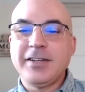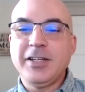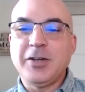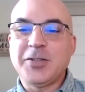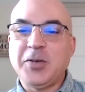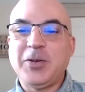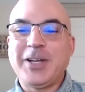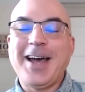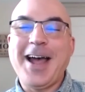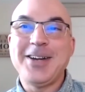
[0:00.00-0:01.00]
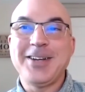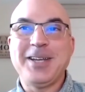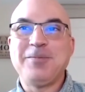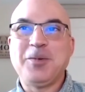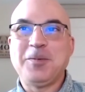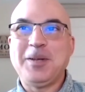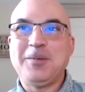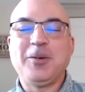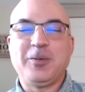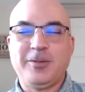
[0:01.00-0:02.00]
so if you can hire 10 more
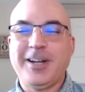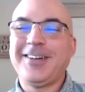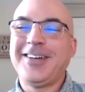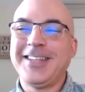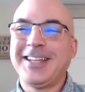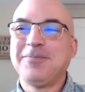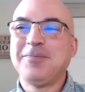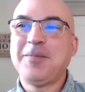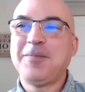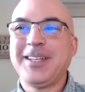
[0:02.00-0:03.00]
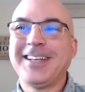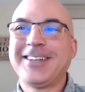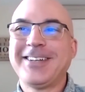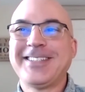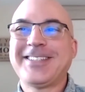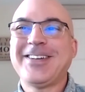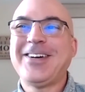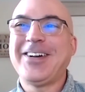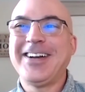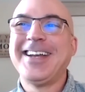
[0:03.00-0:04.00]
people right on, that may be a good
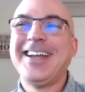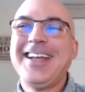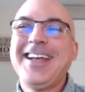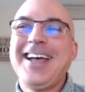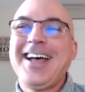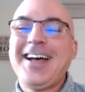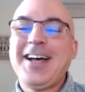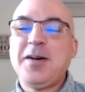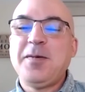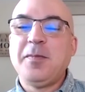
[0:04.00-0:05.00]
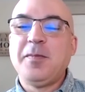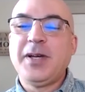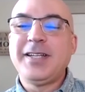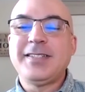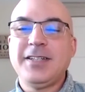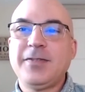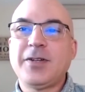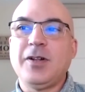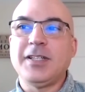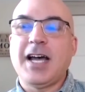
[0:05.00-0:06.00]
start. But it's
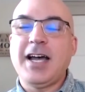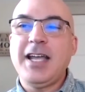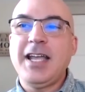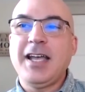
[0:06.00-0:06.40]
difficult. I